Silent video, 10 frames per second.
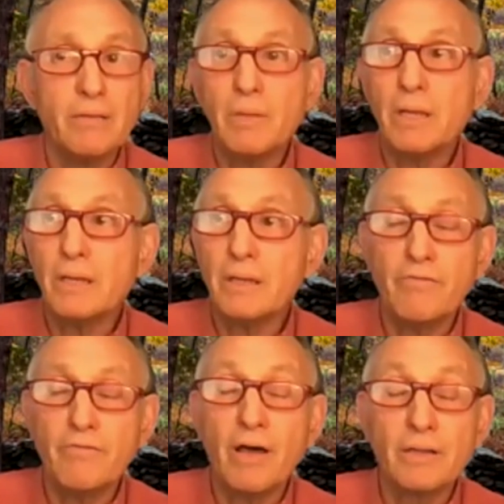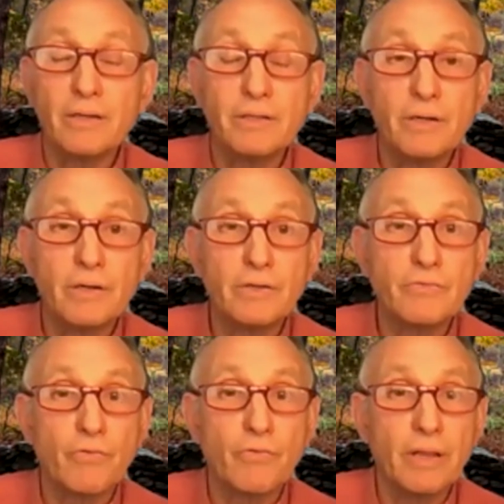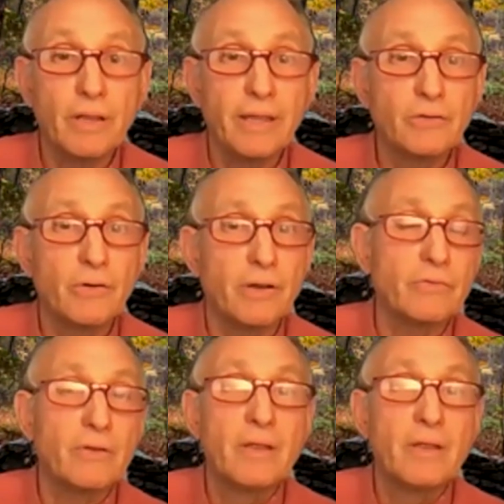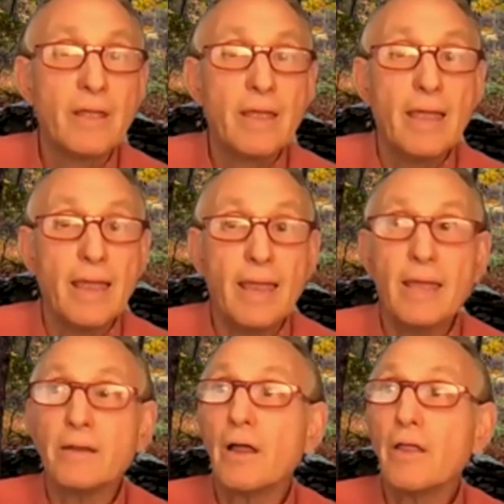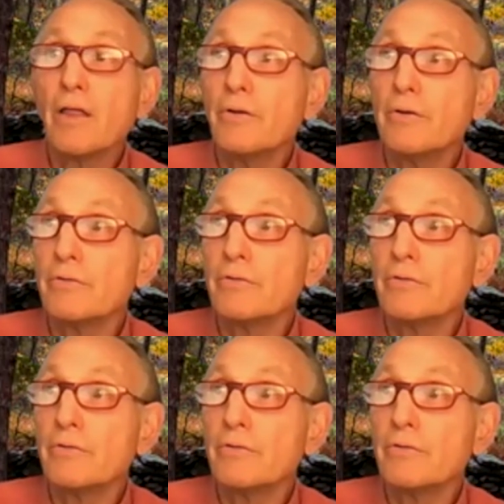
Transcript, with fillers: many volunteers for the Land Trust and others.